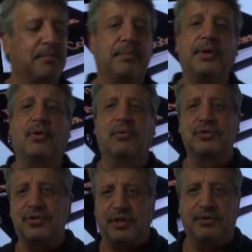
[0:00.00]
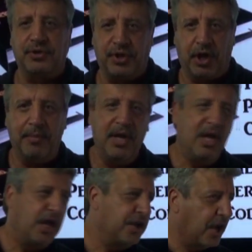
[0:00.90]
your big old sales club
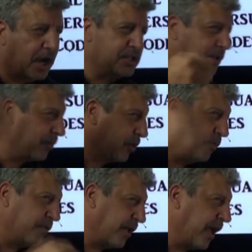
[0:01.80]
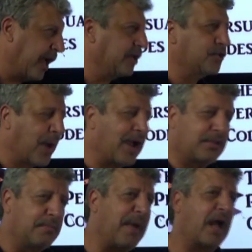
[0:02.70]
and knock someone over the head,
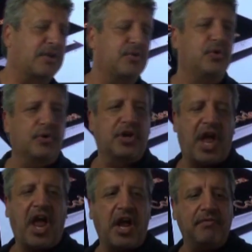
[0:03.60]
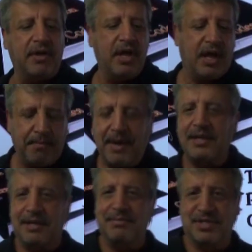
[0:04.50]
drag them back to your cave, and
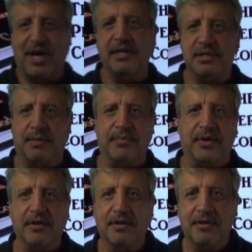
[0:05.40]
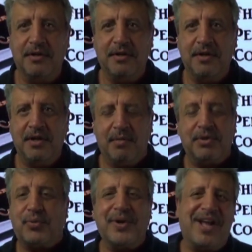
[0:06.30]
make them sign something.
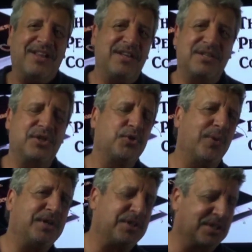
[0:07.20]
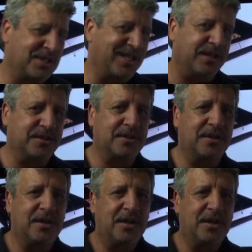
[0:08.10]
But the reality of the situation is this.